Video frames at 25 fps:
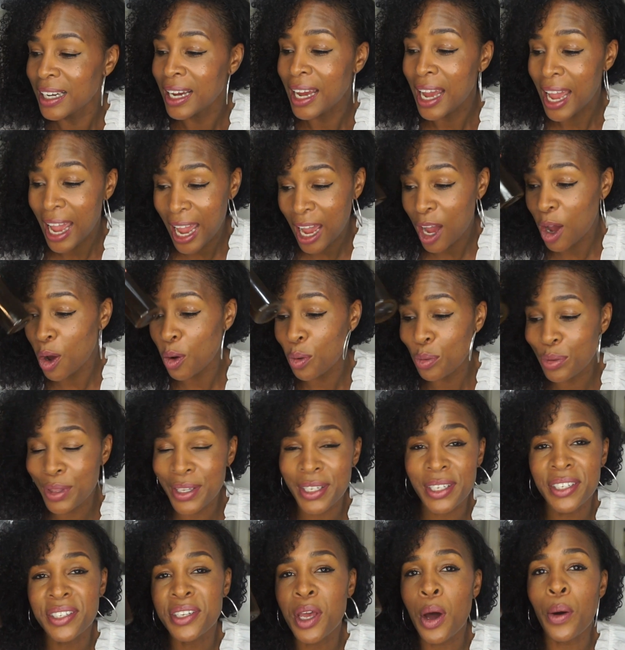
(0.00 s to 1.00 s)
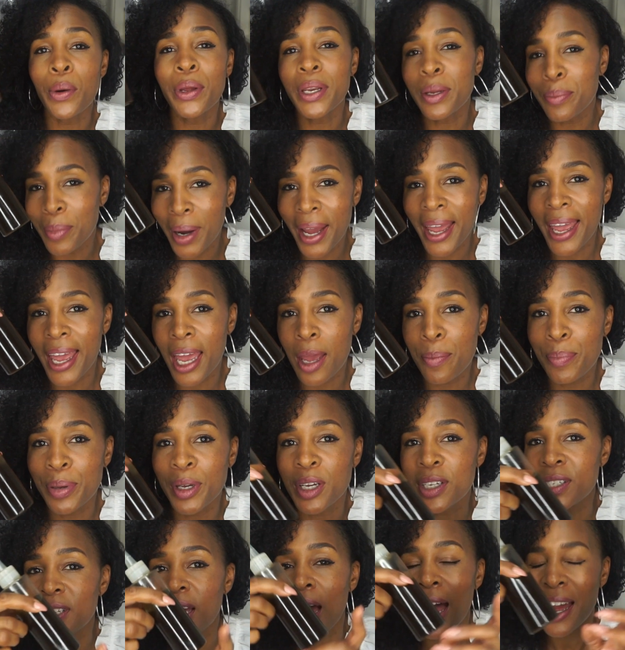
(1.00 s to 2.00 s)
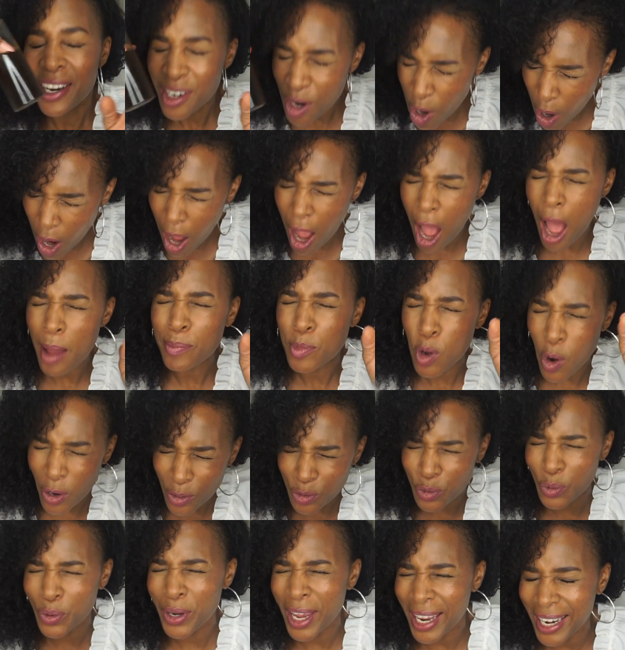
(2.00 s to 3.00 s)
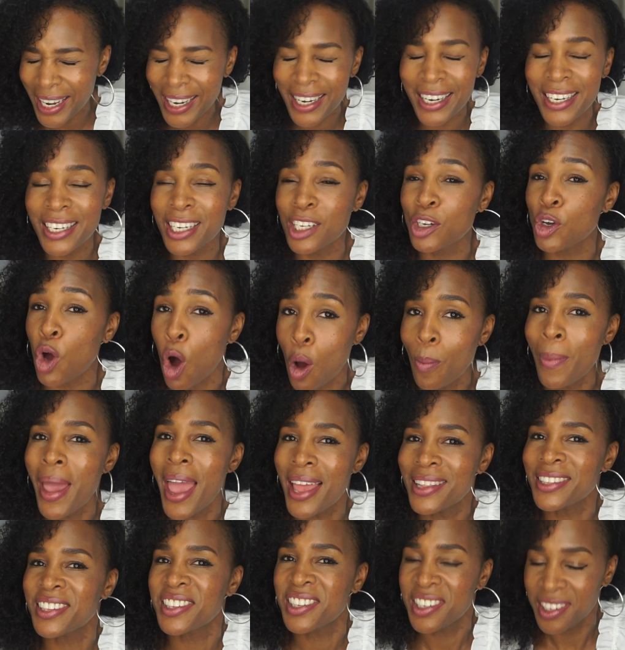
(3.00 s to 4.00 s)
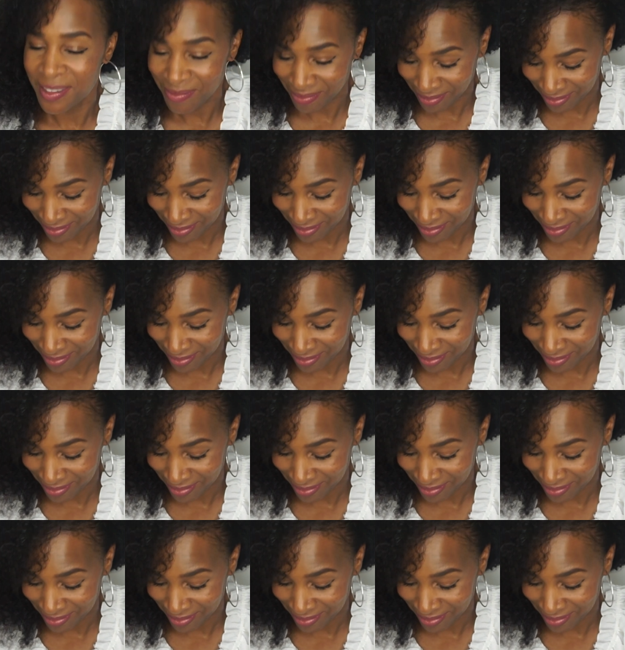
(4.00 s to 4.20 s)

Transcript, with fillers: how this is going in my hair, because I know I'm going to get it in the comments.